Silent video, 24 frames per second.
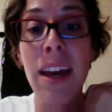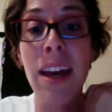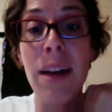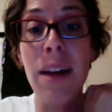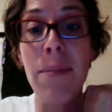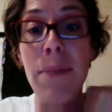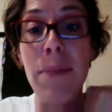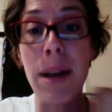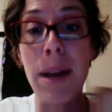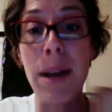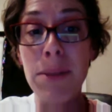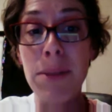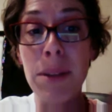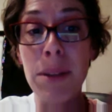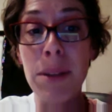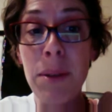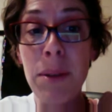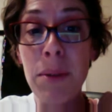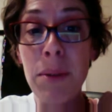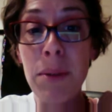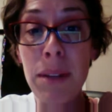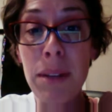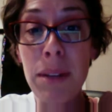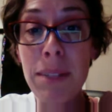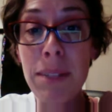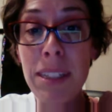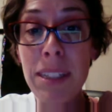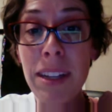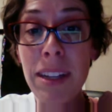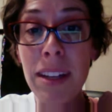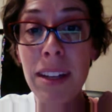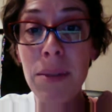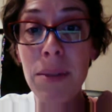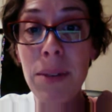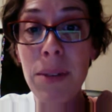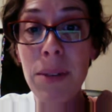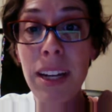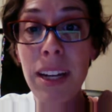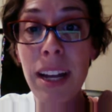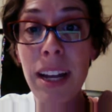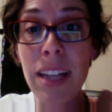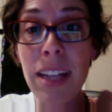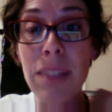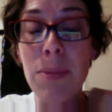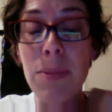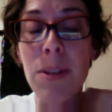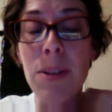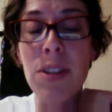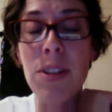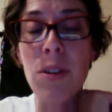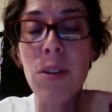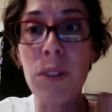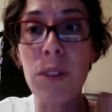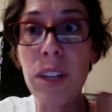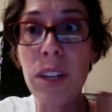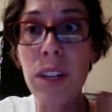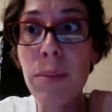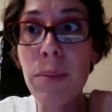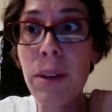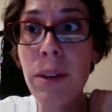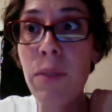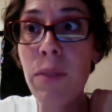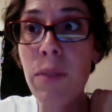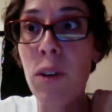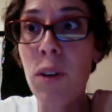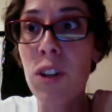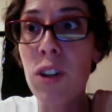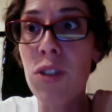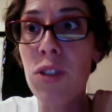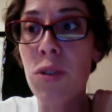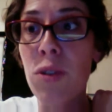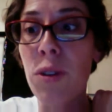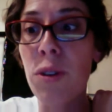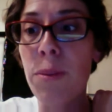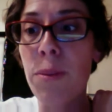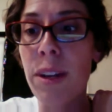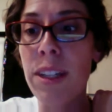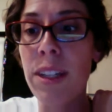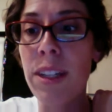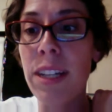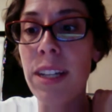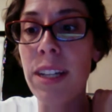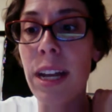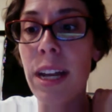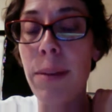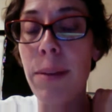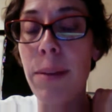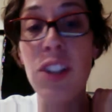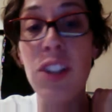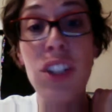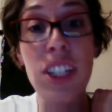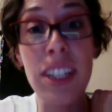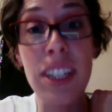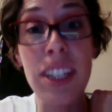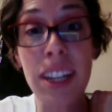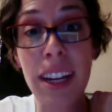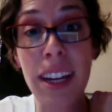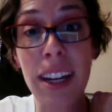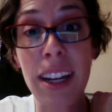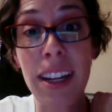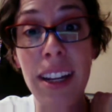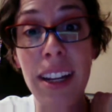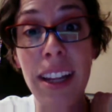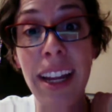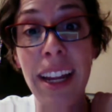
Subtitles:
Mom's going to be really busy on the weekends, but it's only going to be for a short amount of time. And she did.